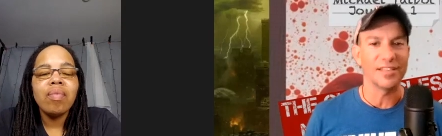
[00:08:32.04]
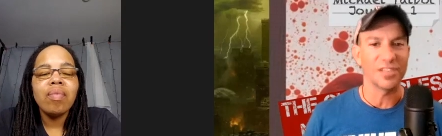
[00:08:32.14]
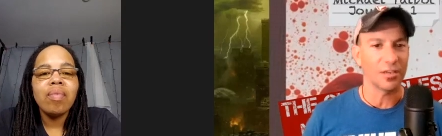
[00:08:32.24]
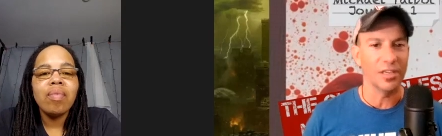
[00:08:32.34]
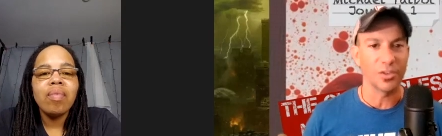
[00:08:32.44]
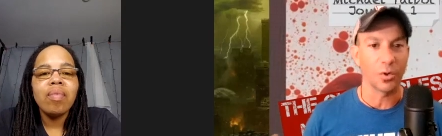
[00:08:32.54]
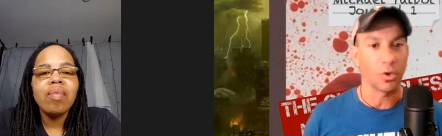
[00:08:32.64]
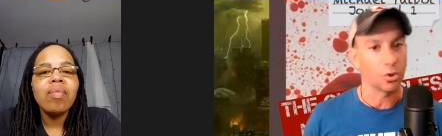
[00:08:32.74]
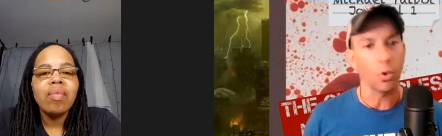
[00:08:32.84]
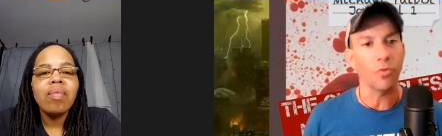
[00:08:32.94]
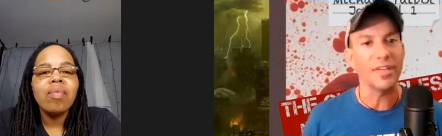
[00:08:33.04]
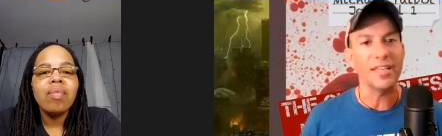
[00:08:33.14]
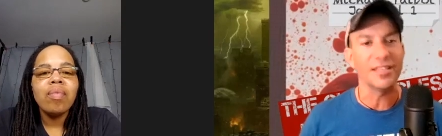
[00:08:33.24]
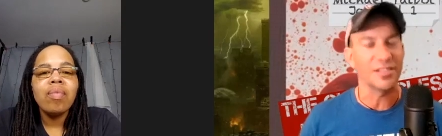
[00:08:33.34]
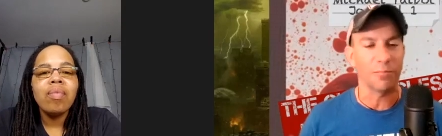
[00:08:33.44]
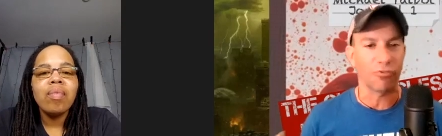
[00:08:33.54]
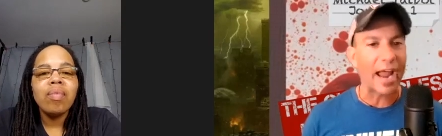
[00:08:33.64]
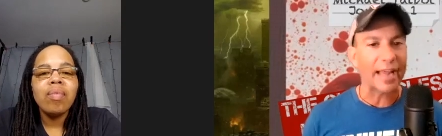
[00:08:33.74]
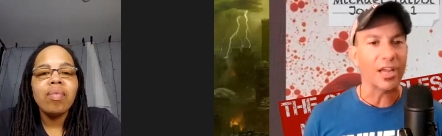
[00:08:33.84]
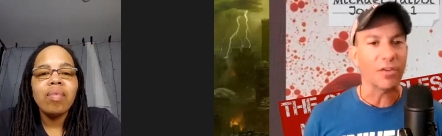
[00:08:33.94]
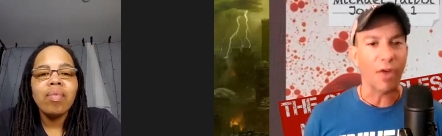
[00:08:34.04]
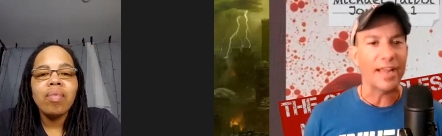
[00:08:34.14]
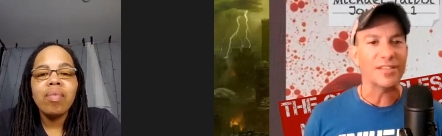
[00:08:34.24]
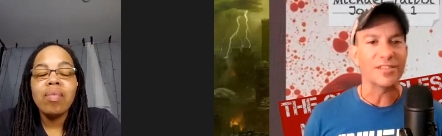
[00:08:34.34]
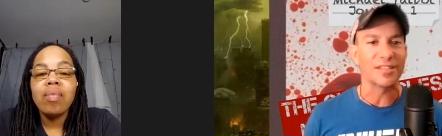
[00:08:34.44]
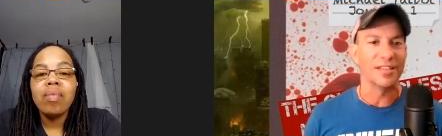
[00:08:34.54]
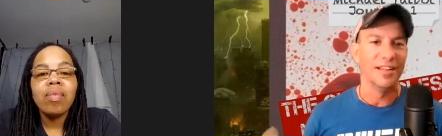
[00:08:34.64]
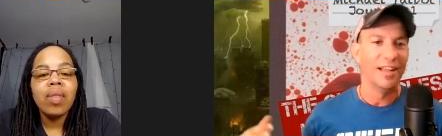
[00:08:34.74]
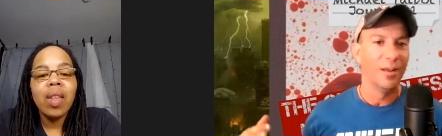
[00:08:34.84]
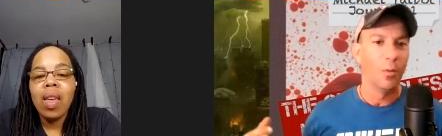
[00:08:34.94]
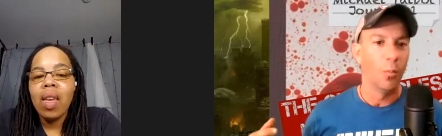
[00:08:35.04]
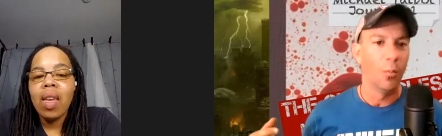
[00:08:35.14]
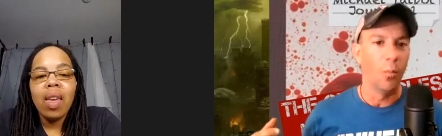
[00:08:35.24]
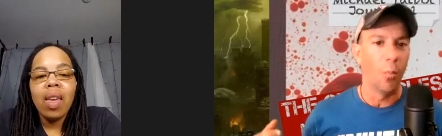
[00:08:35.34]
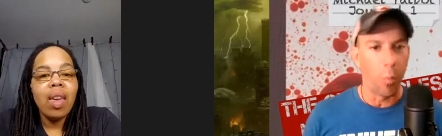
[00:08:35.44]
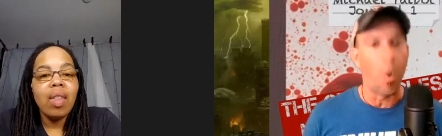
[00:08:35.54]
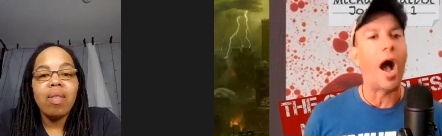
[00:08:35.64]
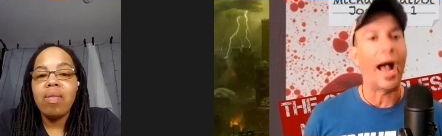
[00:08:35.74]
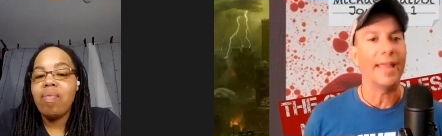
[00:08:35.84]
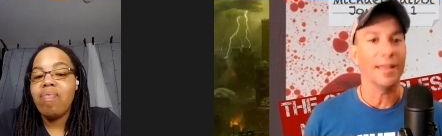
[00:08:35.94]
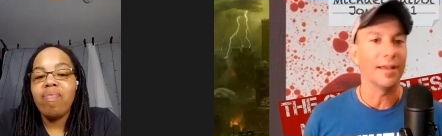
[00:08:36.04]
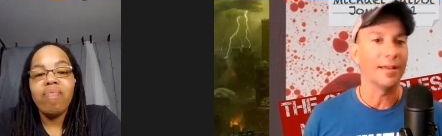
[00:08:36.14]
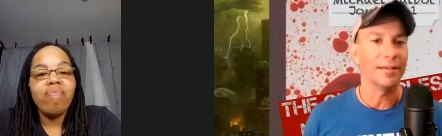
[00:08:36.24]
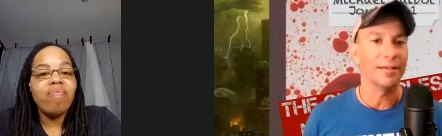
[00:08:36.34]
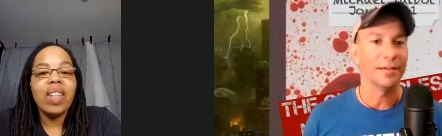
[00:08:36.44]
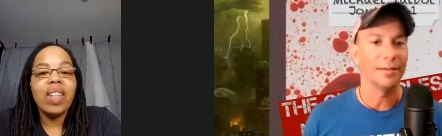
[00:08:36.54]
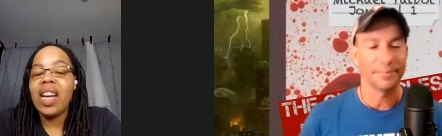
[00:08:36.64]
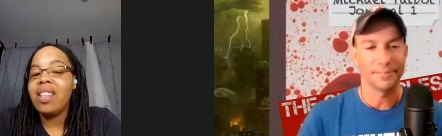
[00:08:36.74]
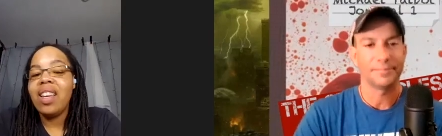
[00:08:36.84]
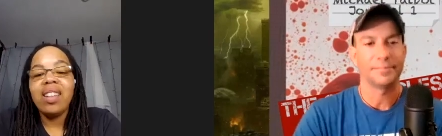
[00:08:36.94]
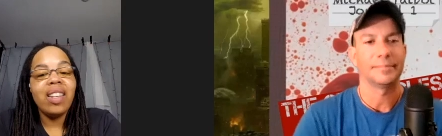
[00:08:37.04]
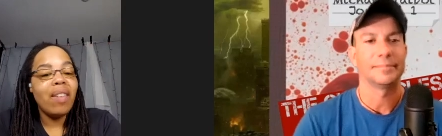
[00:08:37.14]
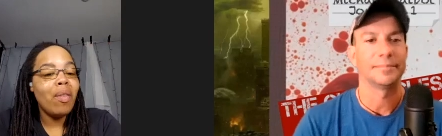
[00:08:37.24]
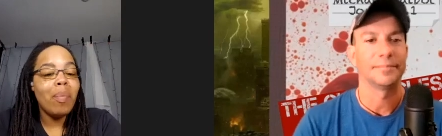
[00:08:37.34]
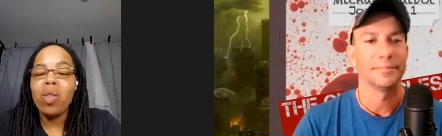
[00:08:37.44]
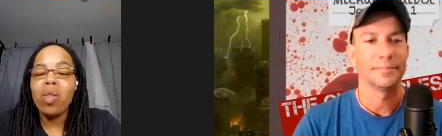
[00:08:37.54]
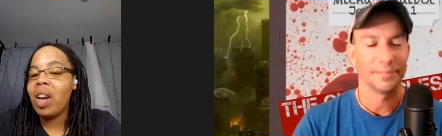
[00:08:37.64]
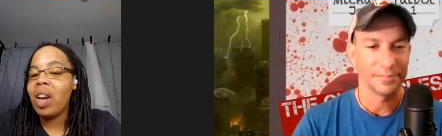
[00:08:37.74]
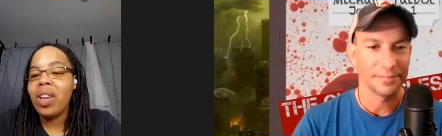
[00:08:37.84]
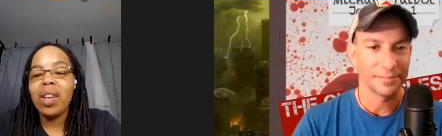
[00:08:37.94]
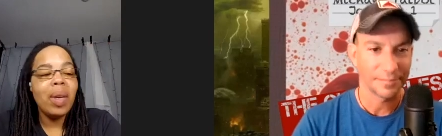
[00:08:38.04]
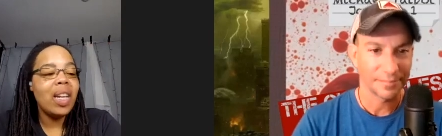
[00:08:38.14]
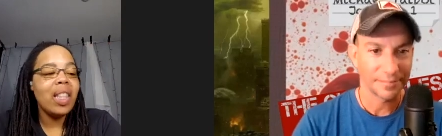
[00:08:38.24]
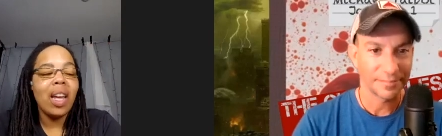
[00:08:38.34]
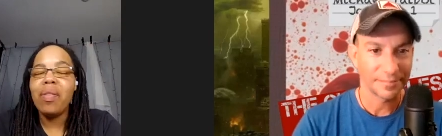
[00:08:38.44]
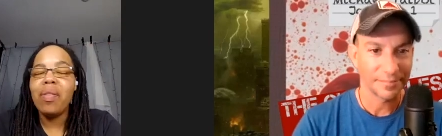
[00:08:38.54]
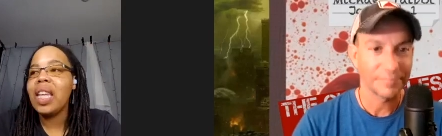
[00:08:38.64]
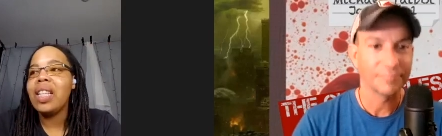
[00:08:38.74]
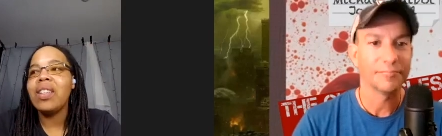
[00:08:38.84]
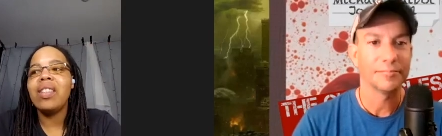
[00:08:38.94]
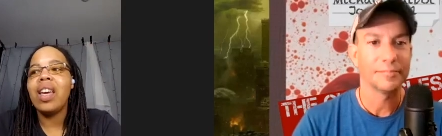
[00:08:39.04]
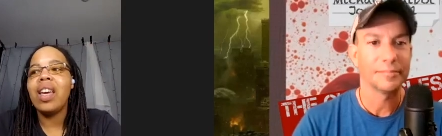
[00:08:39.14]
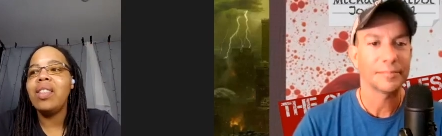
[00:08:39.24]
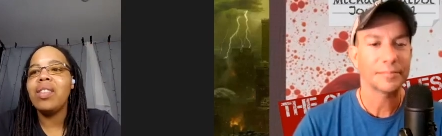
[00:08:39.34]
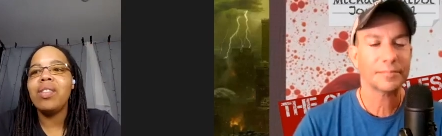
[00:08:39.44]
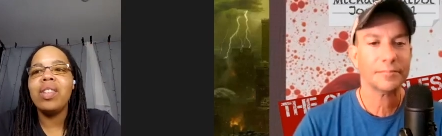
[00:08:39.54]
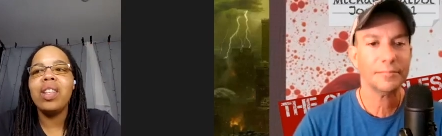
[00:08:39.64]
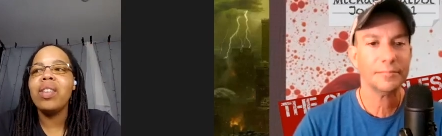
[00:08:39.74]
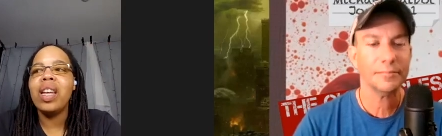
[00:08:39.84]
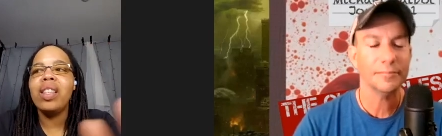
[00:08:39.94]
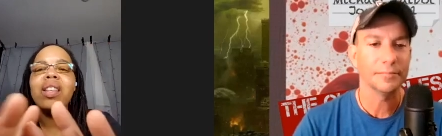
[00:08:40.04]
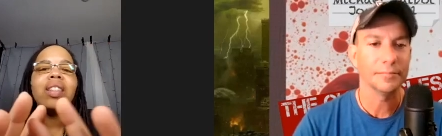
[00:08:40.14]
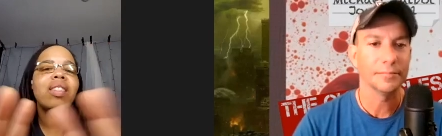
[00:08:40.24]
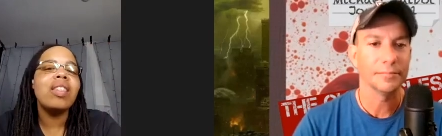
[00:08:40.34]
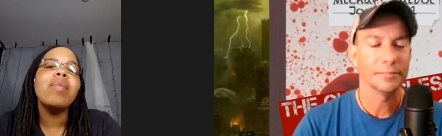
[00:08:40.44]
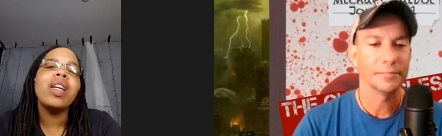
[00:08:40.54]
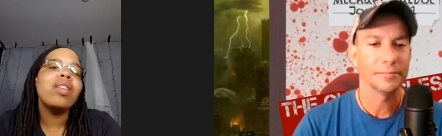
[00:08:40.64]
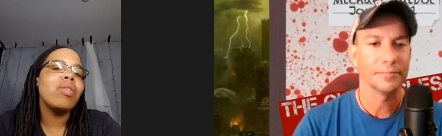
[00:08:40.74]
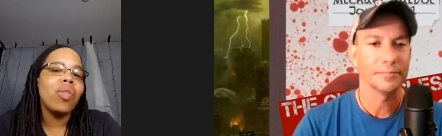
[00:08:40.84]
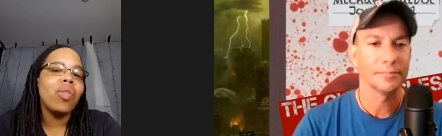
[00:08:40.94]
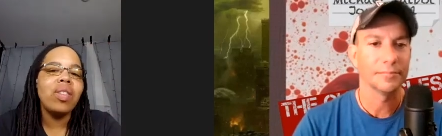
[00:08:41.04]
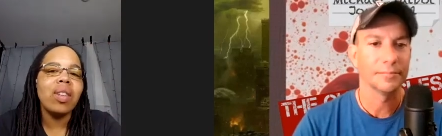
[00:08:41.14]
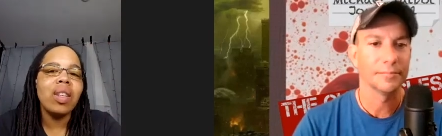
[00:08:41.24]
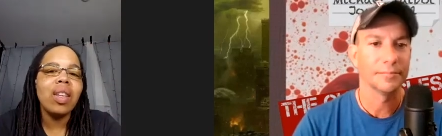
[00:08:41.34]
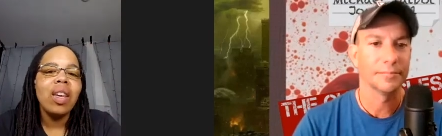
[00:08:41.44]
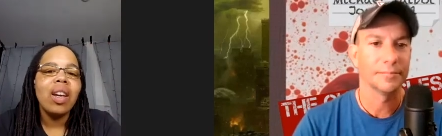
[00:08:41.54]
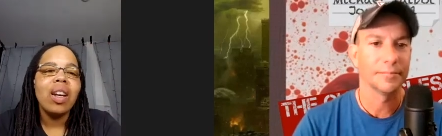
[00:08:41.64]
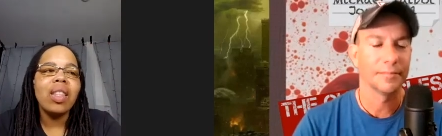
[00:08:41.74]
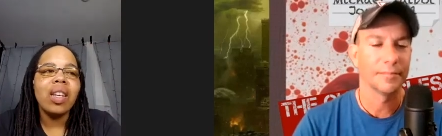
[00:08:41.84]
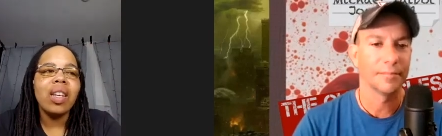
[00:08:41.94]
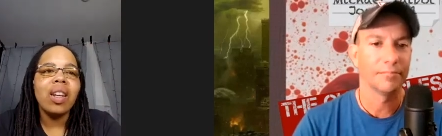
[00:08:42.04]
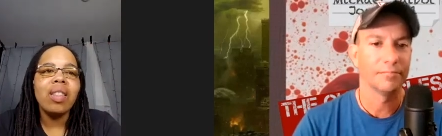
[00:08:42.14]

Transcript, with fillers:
Speaker 1: Is it is it glory? Is it bragging rights? Why?
Speaker 2: Like I said, giving progerian to me because I don't feel like there's any. There's literally it doesn't seem like there's a reason because it doesn't